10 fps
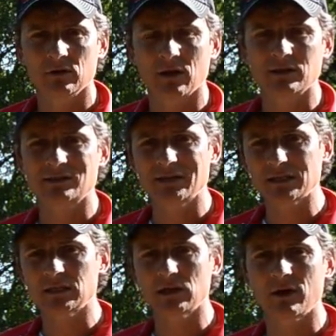Okay,
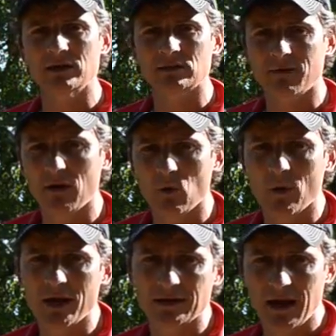60 grains of arrow
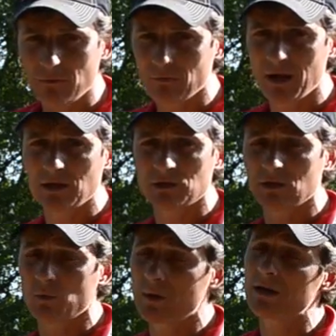weight downrange
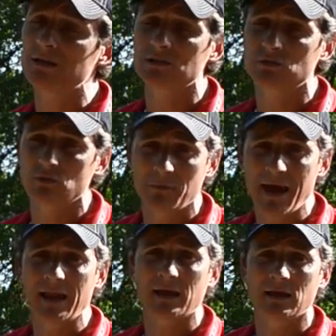in the wind is
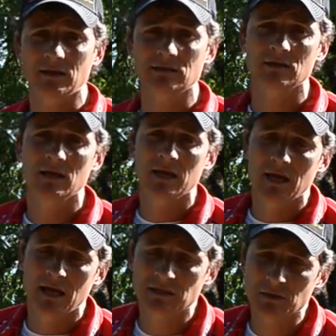dramatic in
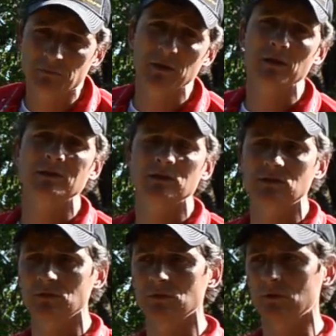its ability
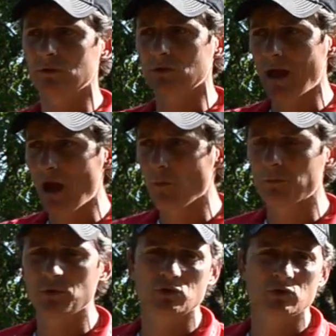to
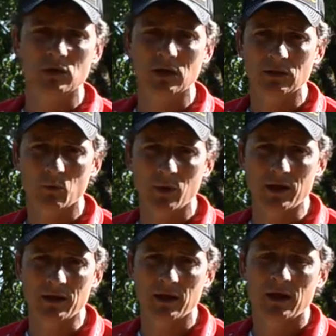help you shooting in the
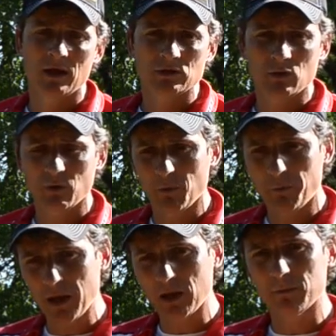wind. So when you're
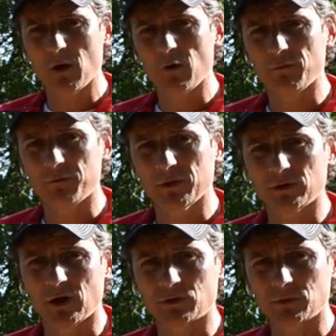picking a bow for field
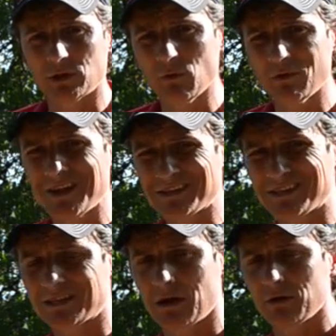archery, don't
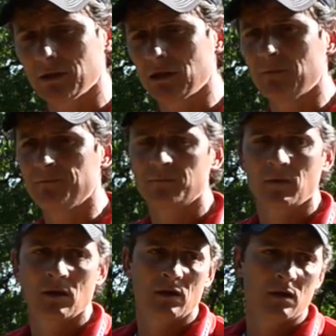necessarily
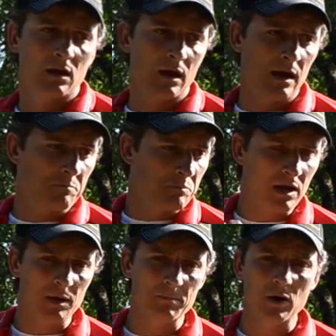
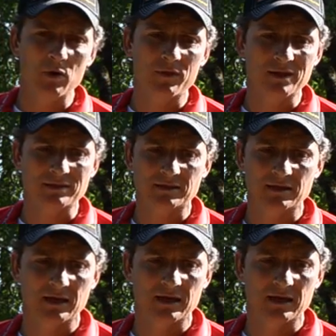pick a bow that's